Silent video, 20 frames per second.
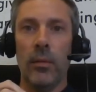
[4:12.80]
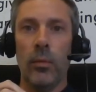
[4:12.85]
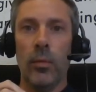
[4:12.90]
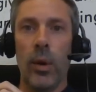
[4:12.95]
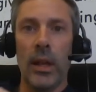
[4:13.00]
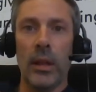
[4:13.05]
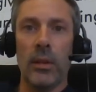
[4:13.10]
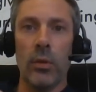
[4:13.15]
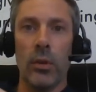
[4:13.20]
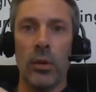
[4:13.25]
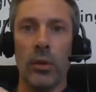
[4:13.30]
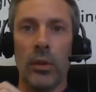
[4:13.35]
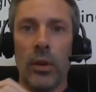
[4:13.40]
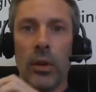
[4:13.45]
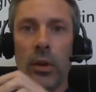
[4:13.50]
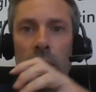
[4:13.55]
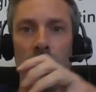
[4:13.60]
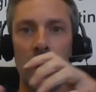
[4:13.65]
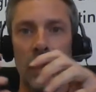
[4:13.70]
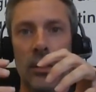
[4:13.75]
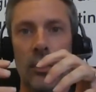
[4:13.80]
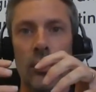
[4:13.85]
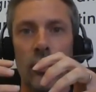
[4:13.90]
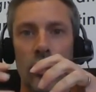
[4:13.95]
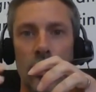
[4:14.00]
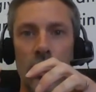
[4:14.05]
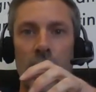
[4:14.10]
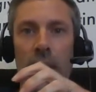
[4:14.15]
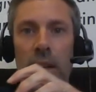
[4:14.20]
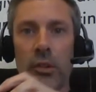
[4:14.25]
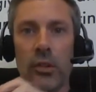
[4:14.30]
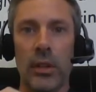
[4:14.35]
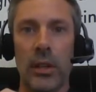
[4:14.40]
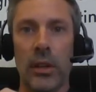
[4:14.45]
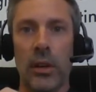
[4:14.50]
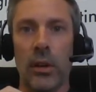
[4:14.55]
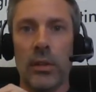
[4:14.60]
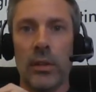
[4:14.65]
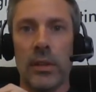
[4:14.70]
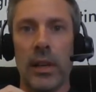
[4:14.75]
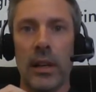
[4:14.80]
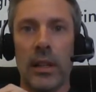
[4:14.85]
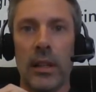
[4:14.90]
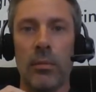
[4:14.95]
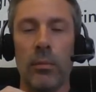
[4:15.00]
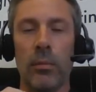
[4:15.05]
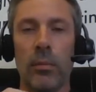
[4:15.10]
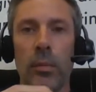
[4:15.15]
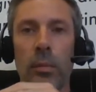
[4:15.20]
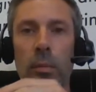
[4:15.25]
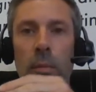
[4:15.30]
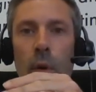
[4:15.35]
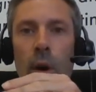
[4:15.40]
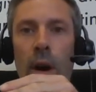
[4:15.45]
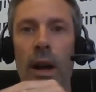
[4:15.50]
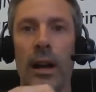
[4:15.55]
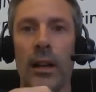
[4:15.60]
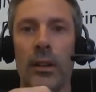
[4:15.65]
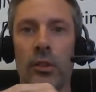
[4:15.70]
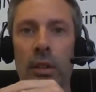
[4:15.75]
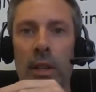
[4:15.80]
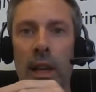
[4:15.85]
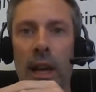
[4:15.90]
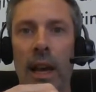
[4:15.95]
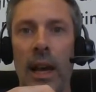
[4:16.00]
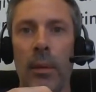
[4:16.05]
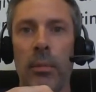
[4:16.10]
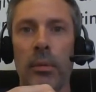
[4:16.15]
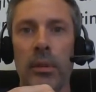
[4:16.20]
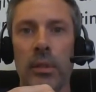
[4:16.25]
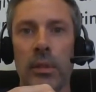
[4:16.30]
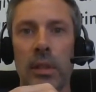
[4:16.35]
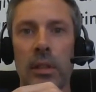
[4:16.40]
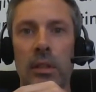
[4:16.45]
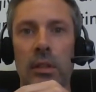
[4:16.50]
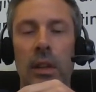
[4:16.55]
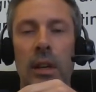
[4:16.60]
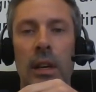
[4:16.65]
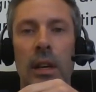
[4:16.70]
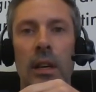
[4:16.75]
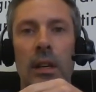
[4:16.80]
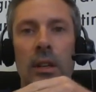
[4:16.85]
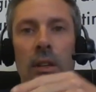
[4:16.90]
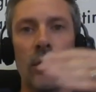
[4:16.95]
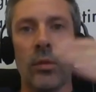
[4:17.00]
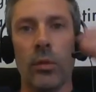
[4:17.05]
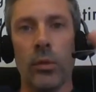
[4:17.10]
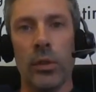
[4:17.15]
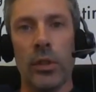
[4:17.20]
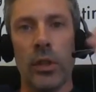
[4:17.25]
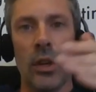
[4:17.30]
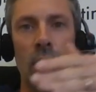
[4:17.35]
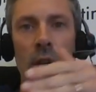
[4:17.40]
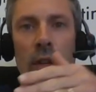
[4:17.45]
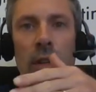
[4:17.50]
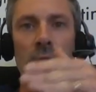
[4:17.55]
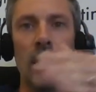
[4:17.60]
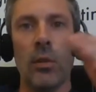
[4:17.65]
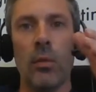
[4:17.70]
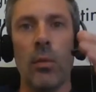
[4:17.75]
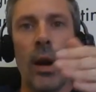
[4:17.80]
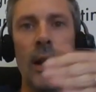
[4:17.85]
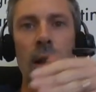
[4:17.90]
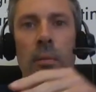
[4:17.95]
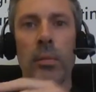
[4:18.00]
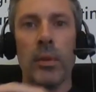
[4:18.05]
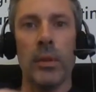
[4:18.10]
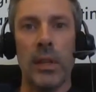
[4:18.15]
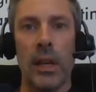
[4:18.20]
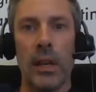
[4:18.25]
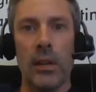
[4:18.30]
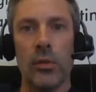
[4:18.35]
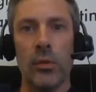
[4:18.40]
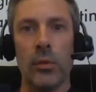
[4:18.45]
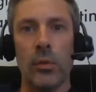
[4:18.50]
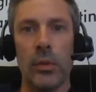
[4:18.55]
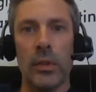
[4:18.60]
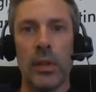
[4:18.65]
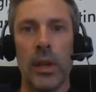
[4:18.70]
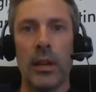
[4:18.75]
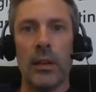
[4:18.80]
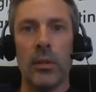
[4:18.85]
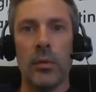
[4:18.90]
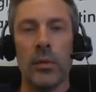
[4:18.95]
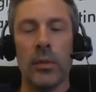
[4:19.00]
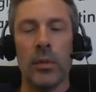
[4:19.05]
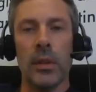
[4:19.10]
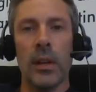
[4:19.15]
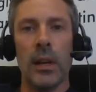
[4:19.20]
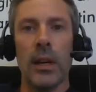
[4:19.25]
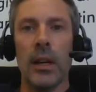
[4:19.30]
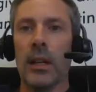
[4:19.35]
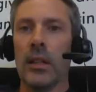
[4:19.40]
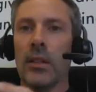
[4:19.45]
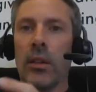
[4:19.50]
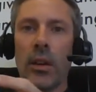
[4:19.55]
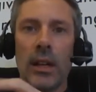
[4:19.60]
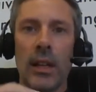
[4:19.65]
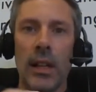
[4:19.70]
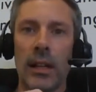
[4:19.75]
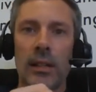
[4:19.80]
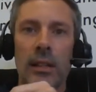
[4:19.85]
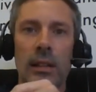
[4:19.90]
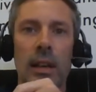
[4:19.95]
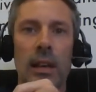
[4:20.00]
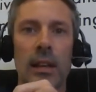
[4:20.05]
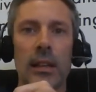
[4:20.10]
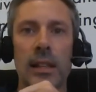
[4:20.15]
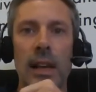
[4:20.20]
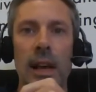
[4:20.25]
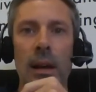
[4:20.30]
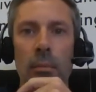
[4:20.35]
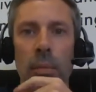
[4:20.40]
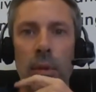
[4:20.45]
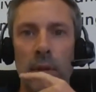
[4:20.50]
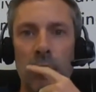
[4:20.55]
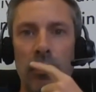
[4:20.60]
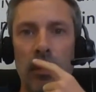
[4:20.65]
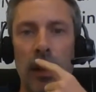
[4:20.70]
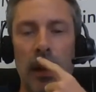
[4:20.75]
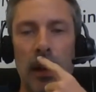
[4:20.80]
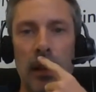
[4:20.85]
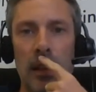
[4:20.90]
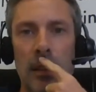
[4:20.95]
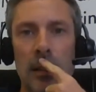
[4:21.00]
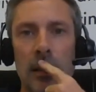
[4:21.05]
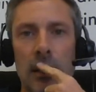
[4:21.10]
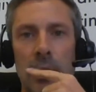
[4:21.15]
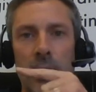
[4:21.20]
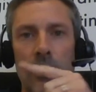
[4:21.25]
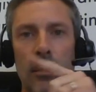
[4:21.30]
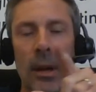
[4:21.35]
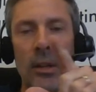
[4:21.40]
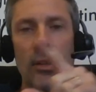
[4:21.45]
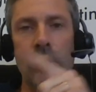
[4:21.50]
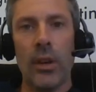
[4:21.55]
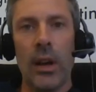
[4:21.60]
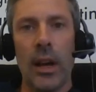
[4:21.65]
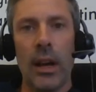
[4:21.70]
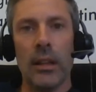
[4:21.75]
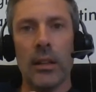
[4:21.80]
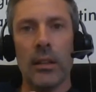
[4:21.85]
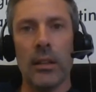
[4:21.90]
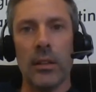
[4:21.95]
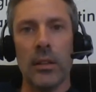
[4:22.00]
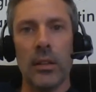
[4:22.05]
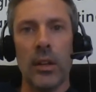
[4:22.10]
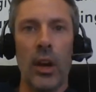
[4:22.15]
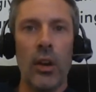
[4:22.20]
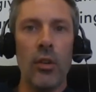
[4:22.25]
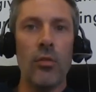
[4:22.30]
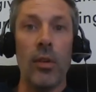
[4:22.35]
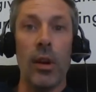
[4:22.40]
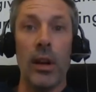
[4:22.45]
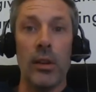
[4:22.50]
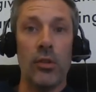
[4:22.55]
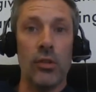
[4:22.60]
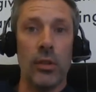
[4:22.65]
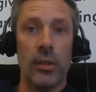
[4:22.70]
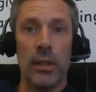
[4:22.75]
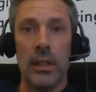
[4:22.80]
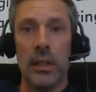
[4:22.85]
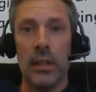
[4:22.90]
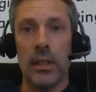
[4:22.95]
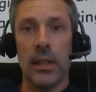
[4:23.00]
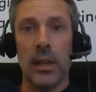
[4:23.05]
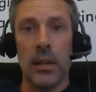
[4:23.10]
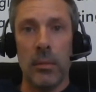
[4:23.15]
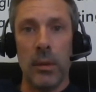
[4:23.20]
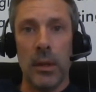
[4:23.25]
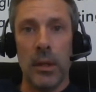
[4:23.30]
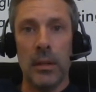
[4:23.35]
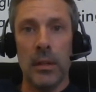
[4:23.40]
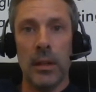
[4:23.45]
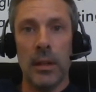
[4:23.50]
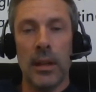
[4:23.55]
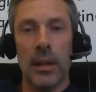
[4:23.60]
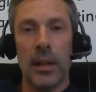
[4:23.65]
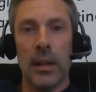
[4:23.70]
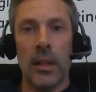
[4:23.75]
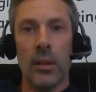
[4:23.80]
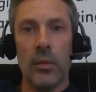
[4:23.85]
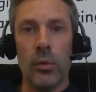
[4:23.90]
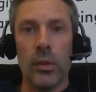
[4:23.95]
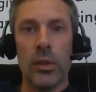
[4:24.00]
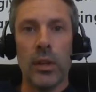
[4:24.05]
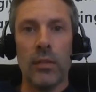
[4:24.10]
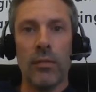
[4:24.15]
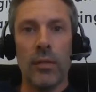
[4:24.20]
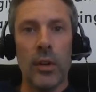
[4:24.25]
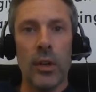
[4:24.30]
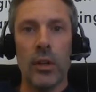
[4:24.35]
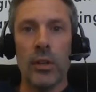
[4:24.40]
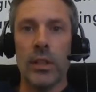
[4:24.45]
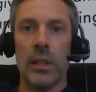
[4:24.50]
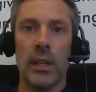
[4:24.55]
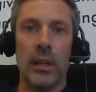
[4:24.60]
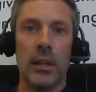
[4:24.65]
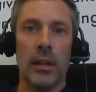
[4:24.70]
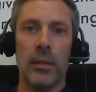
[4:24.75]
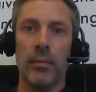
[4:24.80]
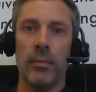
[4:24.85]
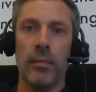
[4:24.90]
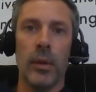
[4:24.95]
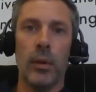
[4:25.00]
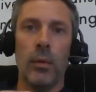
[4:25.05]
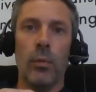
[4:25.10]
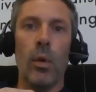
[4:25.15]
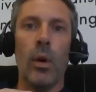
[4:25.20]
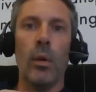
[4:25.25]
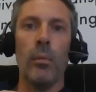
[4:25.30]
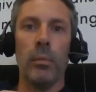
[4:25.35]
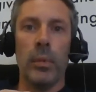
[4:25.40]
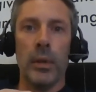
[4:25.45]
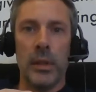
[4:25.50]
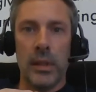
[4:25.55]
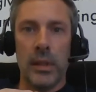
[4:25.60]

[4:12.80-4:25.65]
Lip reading: whether or not like you should actually contact them, what actually happens is you're turning away potential sales. So a classic example of that is, imagine you had a co-reg lead come in that was converting at 1%.